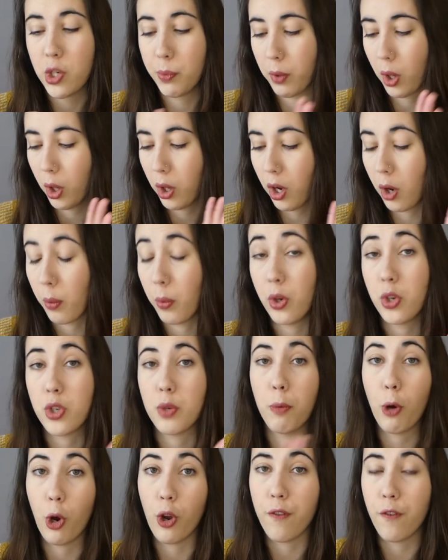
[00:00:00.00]
I'm going to go on to
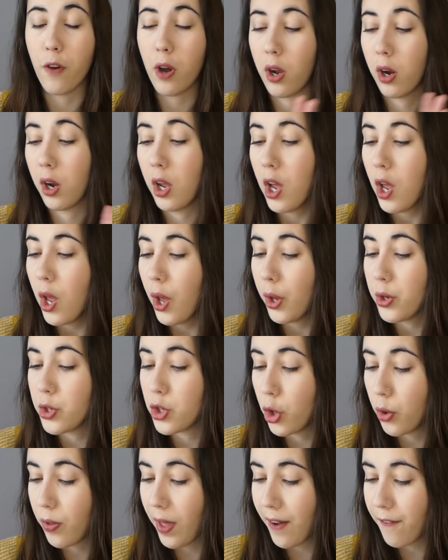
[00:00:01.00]
Profile and
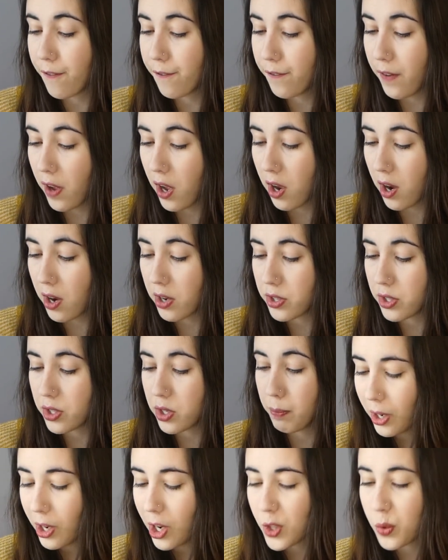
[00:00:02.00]
do that first.